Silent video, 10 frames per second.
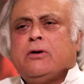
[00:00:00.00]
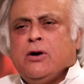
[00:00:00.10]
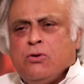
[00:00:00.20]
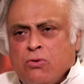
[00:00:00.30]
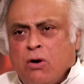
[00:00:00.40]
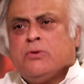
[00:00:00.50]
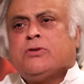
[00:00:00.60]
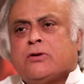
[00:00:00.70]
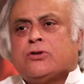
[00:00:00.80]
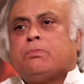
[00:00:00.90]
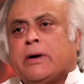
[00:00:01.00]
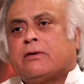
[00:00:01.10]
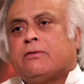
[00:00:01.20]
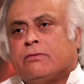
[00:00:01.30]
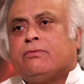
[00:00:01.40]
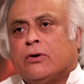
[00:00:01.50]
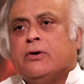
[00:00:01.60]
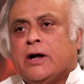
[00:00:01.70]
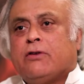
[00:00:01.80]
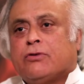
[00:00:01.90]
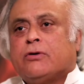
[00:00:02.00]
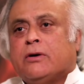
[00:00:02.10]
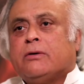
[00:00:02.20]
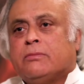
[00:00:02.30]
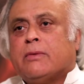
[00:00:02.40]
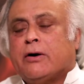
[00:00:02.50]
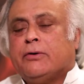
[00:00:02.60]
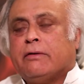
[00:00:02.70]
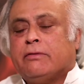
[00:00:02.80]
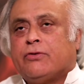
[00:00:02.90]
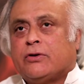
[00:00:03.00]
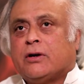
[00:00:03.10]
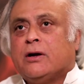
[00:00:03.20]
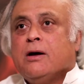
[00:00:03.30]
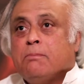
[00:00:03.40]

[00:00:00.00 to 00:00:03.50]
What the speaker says: enormous respect for nature and biodiversity.